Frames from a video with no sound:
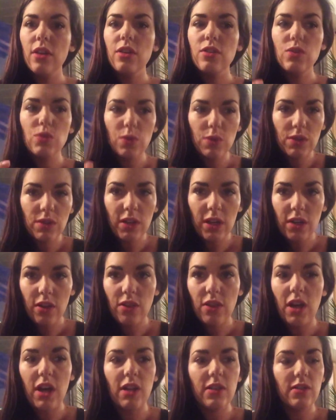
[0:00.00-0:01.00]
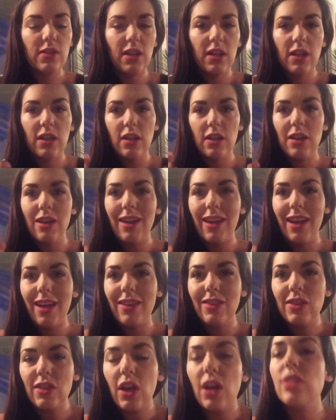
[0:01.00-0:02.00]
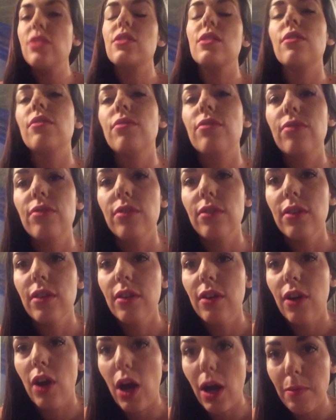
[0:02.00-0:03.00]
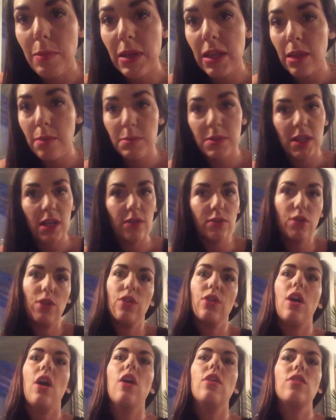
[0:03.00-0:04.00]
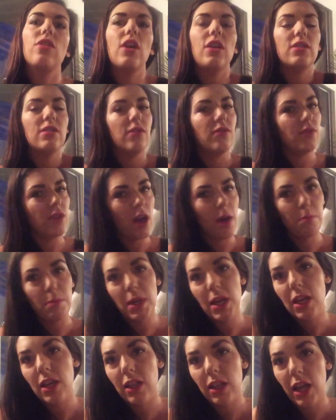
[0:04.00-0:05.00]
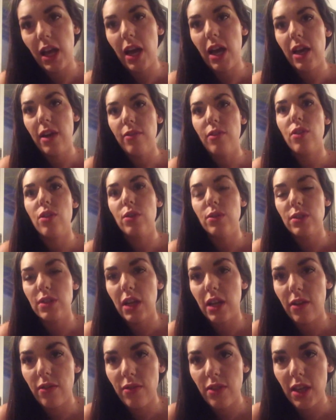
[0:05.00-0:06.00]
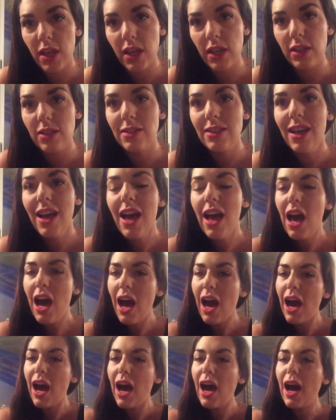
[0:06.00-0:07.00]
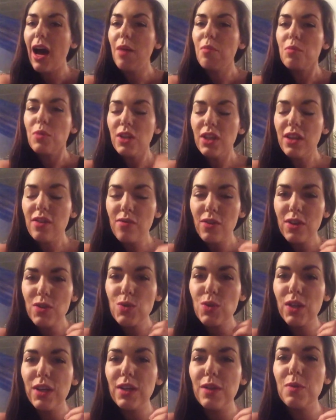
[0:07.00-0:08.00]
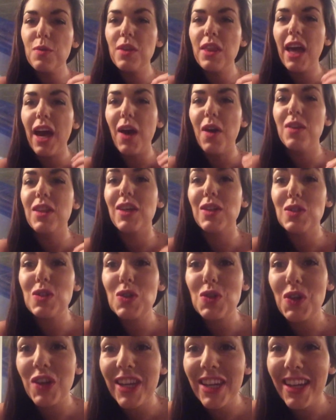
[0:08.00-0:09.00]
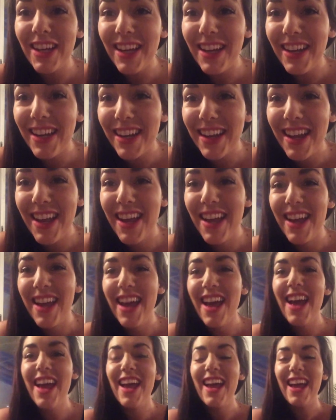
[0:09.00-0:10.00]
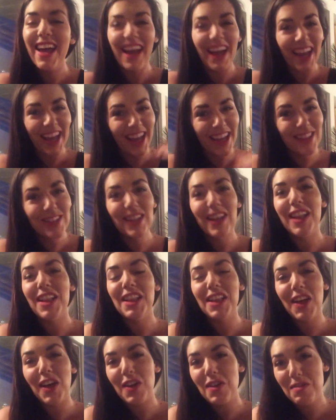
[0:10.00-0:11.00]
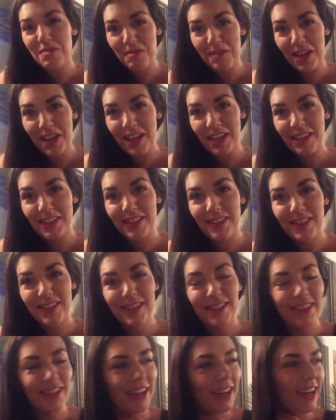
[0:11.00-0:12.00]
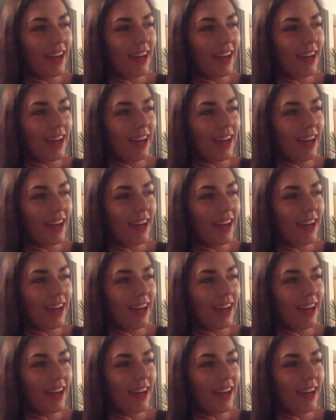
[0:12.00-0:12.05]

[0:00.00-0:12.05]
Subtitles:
suicidal thoughts and thoughts of harming themselves or thoughts of not being alive or those kind of things. I'm really frustrated with how that's treated in a lot of ways.